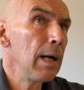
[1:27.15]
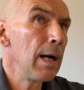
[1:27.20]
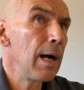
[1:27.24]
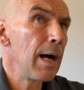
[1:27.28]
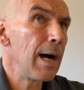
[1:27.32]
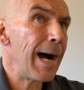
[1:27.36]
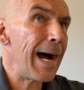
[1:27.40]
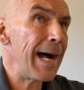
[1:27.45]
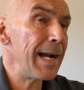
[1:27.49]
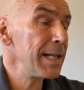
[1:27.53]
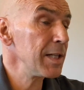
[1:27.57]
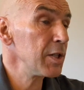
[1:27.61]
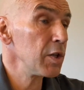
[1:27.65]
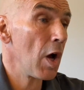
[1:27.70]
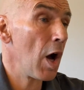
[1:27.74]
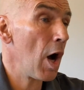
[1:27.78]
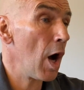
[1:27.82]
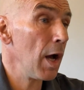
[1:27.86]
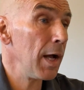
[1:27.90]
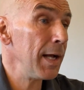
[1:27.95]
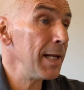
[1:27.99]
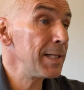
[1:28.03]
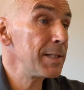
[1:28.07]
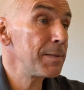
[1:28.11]
and
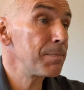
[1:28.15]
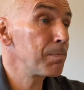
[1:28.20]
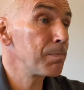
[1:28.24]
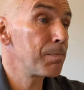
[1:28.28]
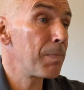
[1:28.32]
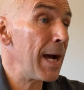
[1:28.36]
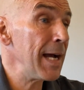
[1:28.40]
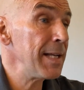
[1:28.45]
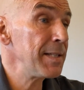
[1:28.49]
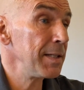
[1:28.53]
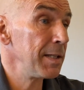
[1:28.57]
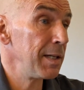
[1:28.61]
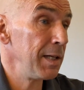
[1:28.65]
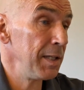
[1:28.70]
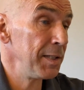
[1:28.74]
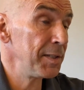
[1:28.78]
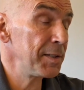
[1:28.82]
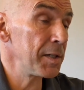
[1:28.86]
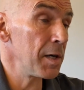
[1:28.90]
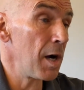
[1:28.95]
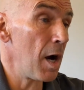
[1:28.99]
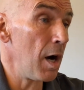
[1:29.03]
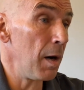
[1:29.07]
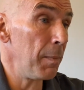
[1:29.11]
it's
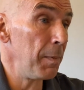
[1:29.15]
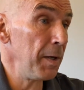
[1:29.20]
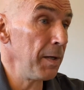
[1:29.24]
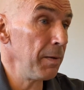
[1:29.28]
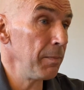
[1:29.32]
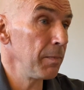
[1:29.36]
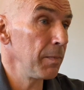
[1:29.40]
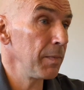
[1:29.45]
carbon.